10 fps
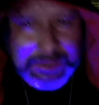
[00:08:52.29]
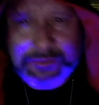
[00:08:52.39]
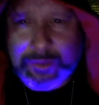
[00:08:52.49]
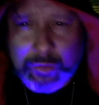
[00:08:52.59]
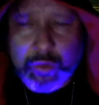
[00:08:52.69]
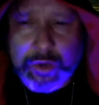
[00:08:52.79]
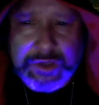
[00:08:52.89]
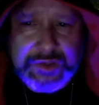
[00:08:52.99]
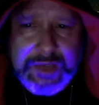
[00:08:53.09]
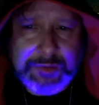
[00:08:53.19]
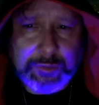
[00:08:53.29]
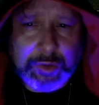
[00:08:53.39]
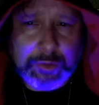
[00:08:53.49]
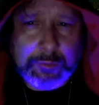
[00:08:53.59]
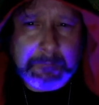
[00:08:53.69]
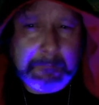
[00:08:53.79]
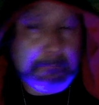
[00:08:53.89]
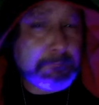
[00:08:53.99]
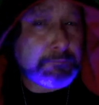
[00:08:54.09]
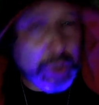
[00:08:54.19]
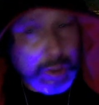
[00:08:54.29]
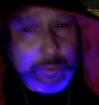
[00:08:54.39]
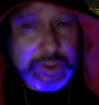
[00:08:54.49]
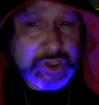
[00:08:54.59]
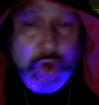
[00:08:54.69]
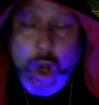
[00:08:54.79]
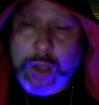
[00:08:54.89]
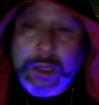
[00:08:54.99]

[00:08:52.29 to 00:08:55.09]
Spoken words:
that we're more acceptable, but are we just gawking?